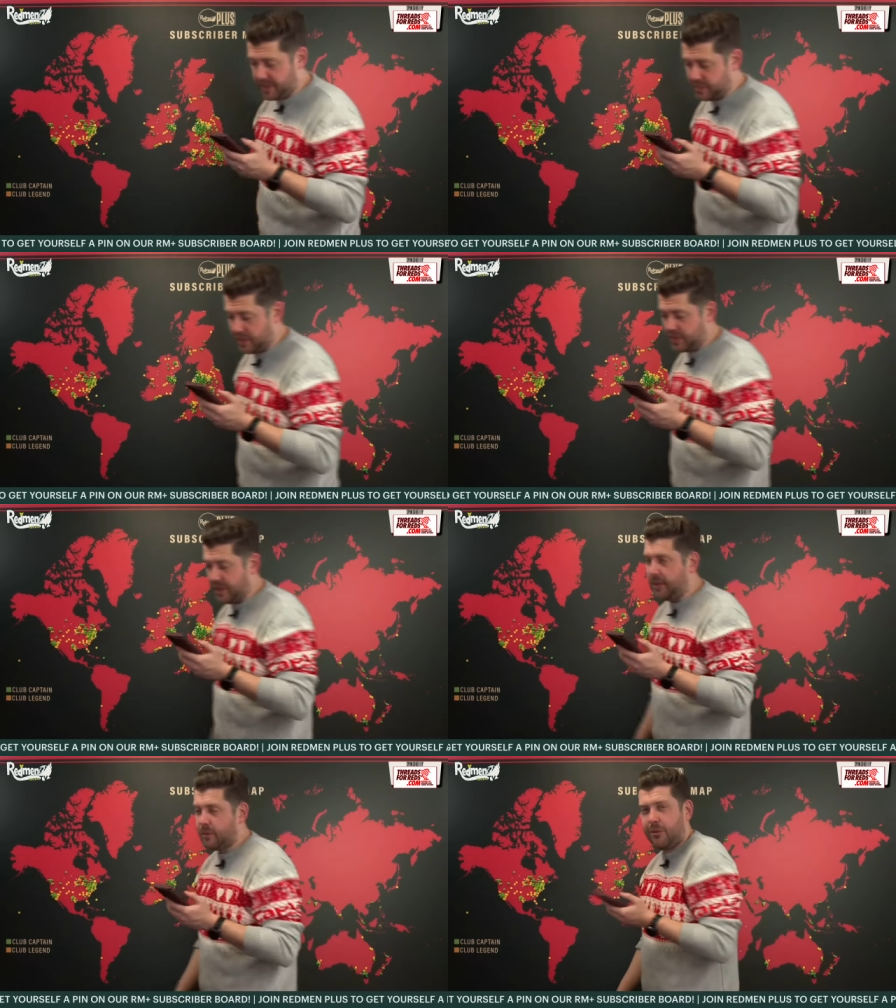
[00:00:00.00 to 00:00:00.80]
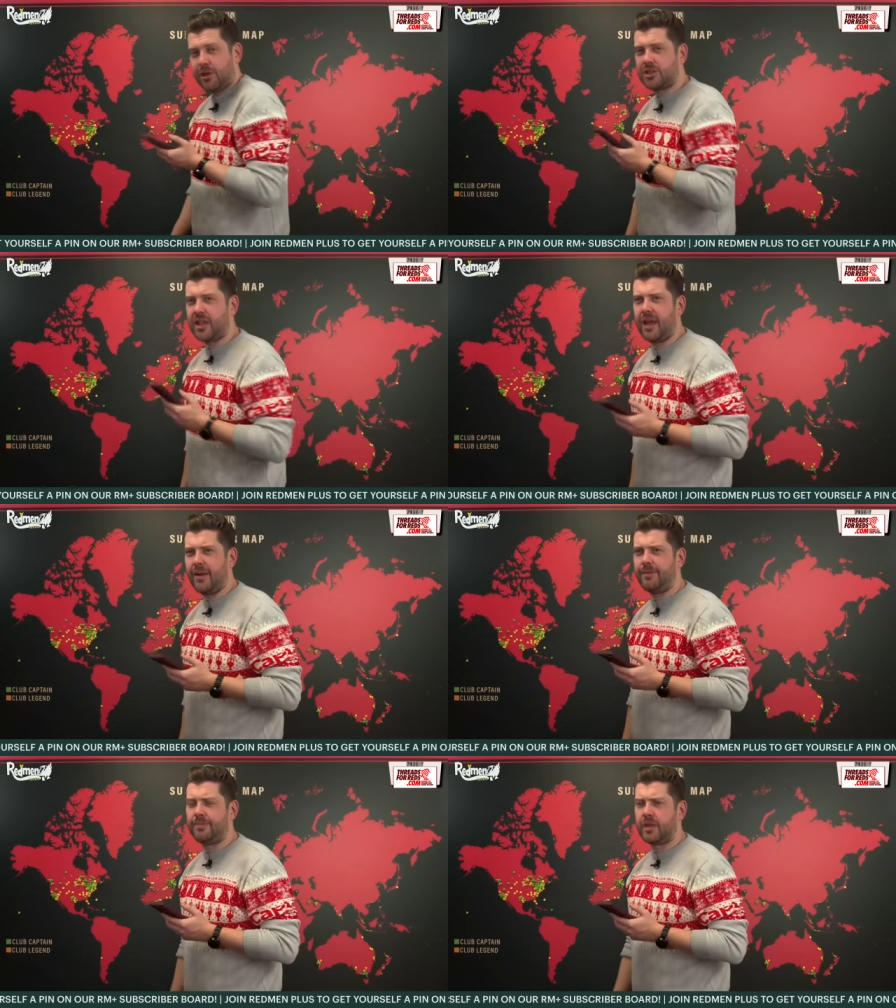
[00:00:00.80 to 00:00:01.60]
nice place. We watched
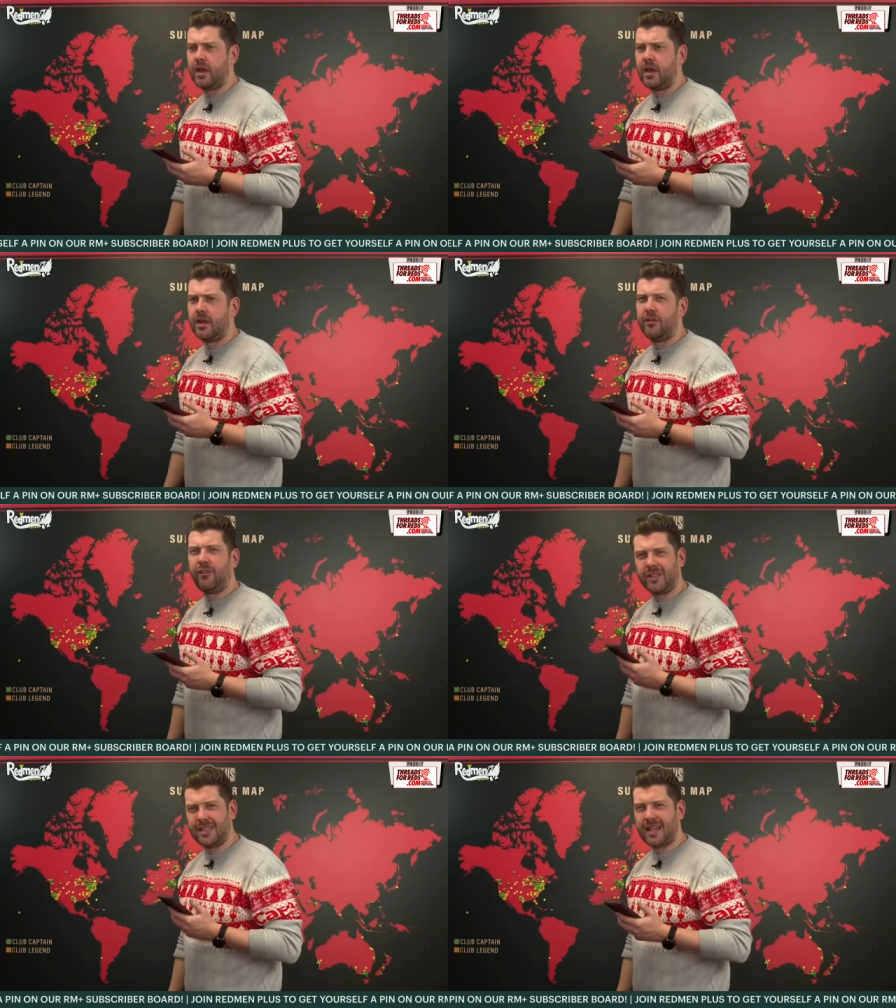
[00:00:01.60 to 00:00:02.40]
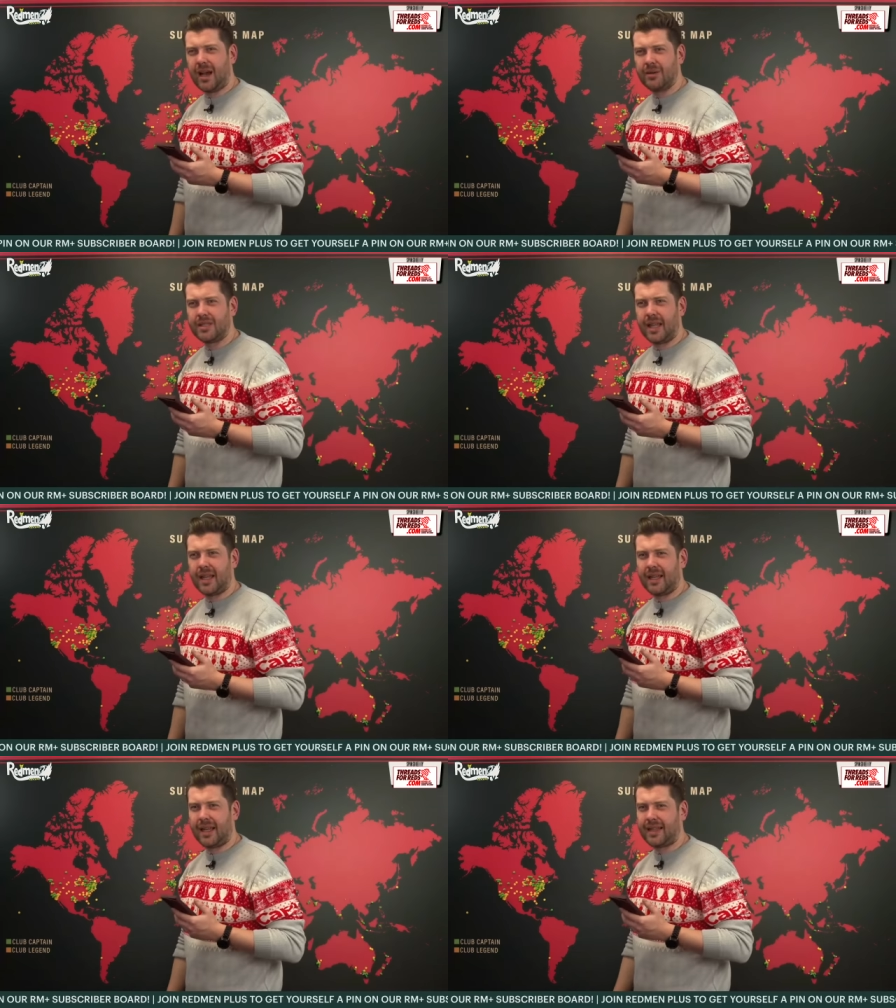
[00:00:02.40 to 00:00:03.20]
Fawlty Towers, like
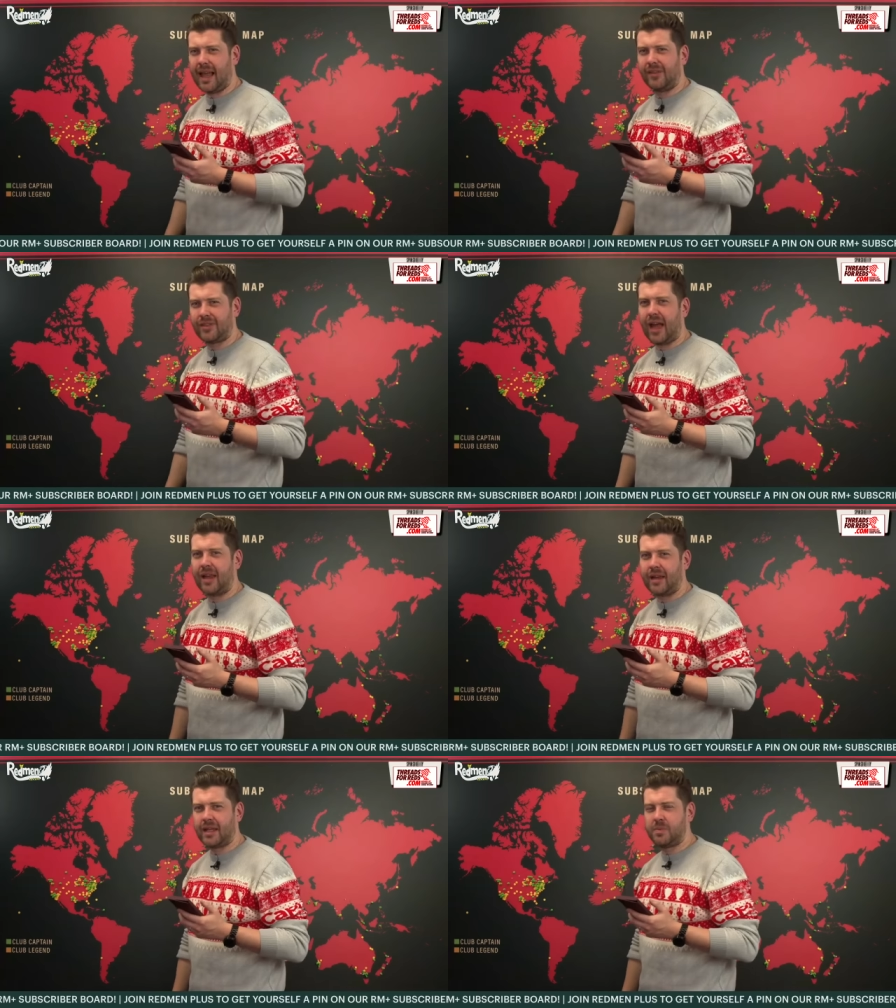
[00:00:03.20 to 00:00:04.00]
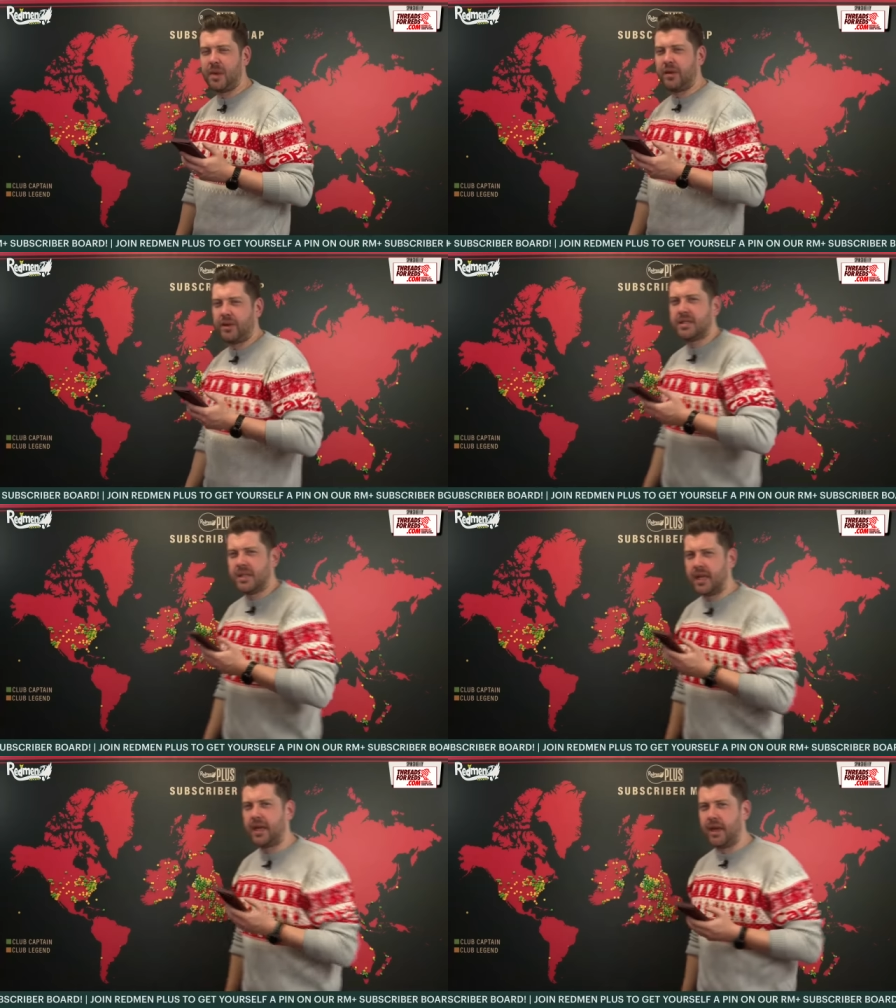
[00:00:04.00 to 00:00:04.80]
a dive dining experience
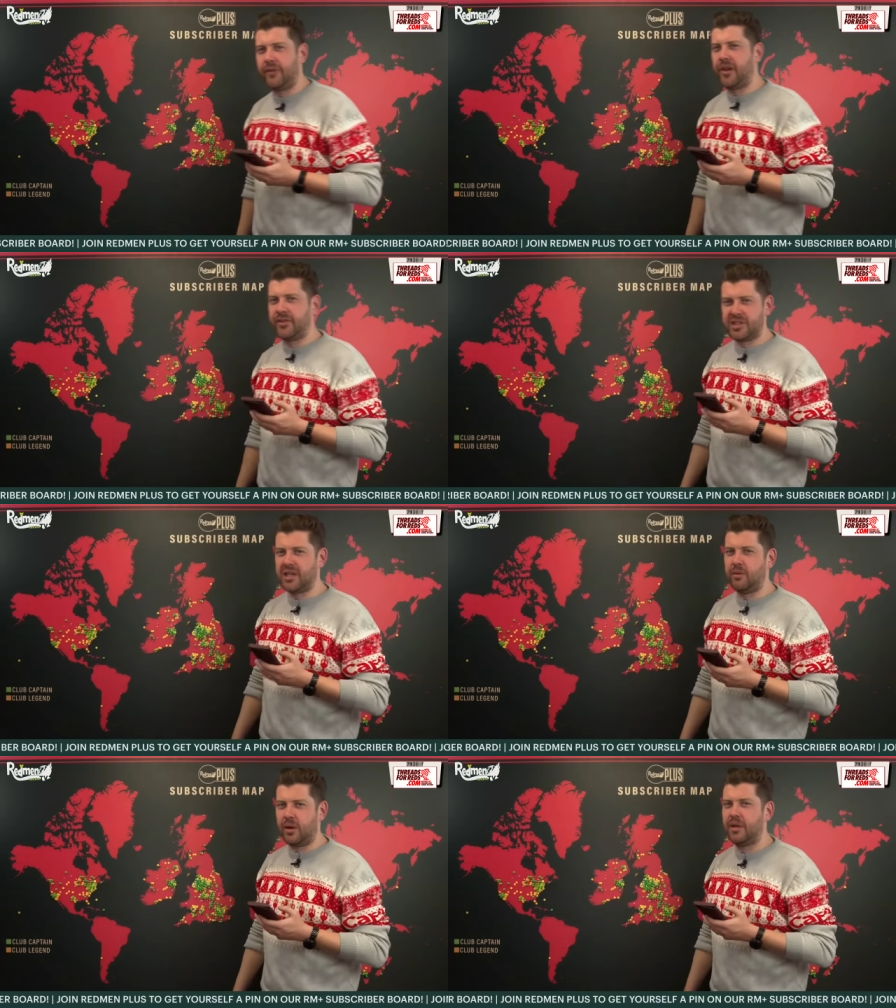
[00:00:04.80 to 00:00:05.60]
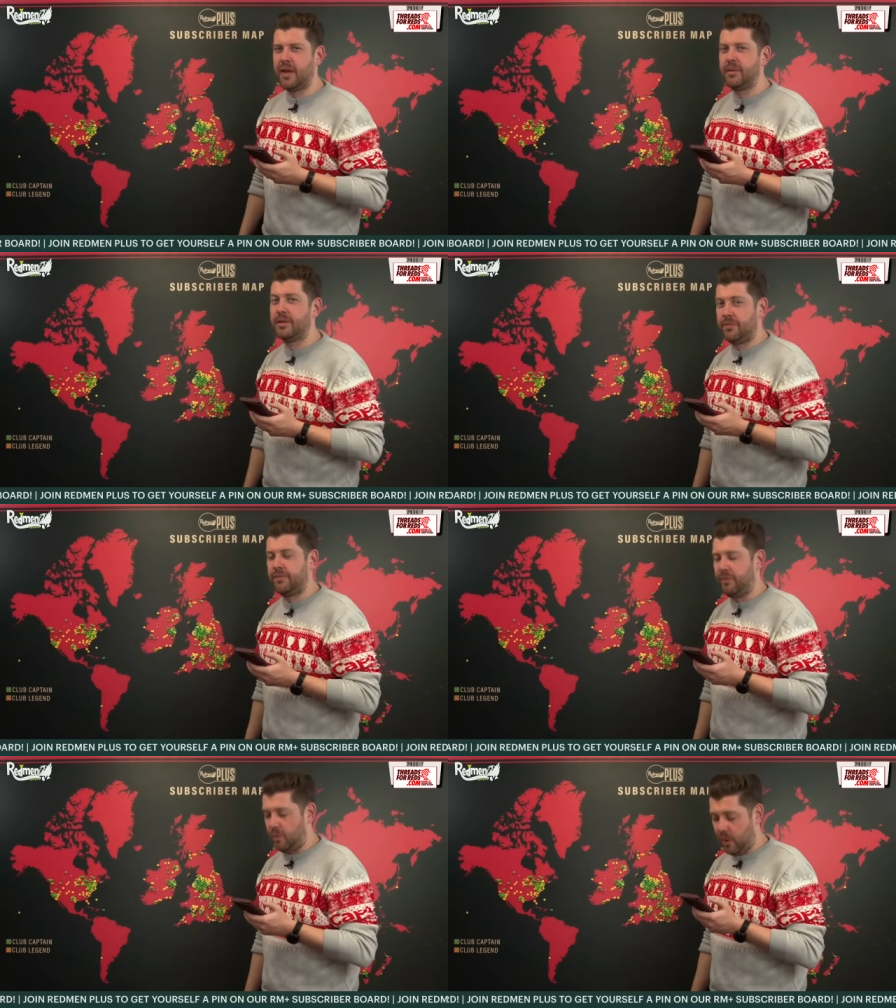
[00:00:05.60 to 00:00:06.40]
thing. If you ever see one of them, it's
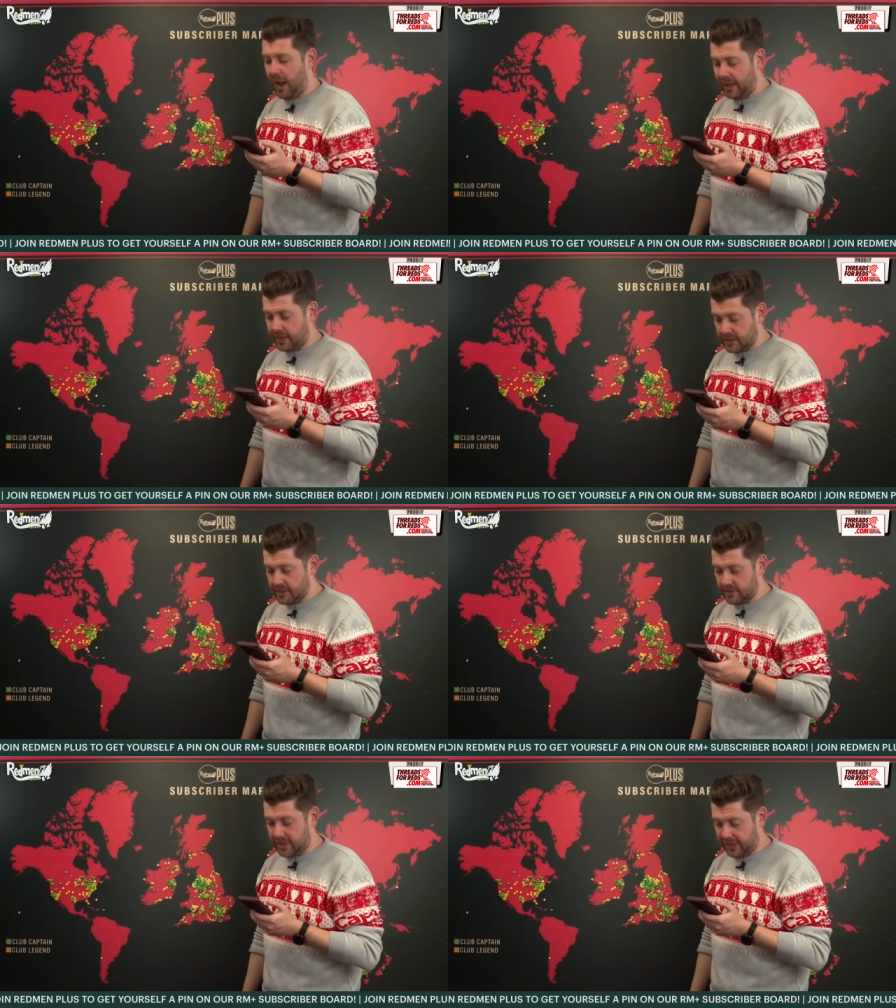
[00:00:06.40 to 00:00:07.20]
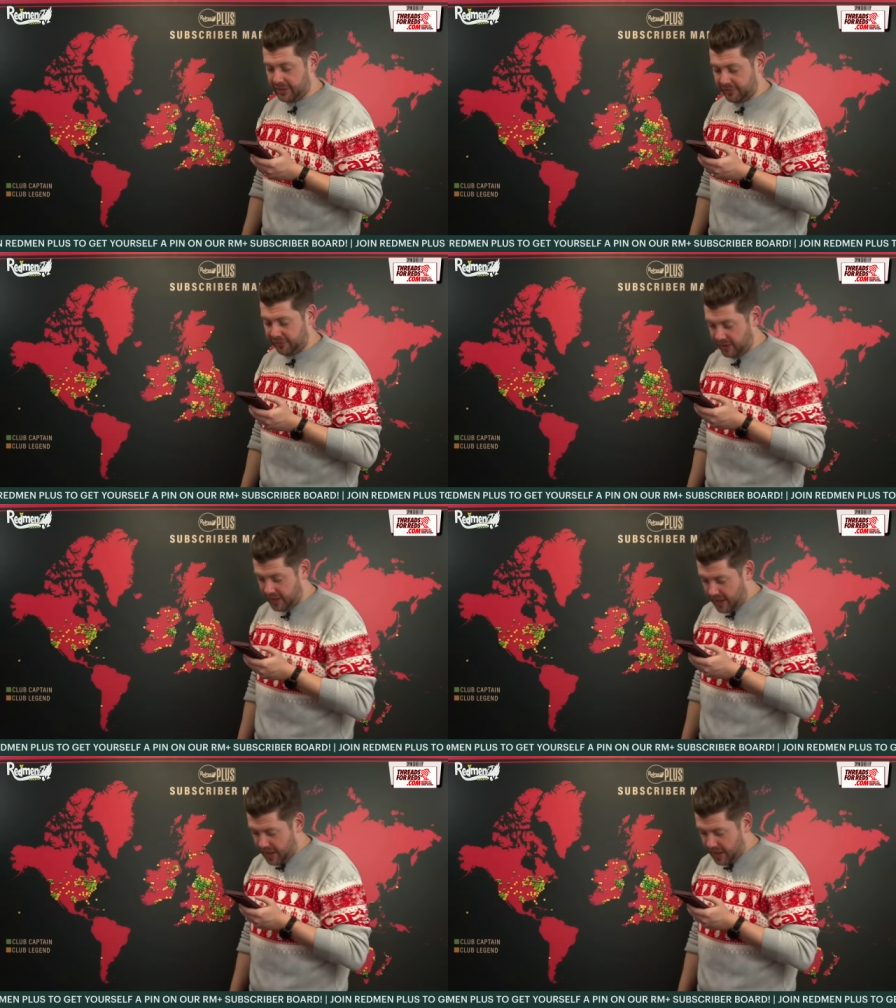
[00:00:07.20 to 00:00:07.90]
wild, really good fun.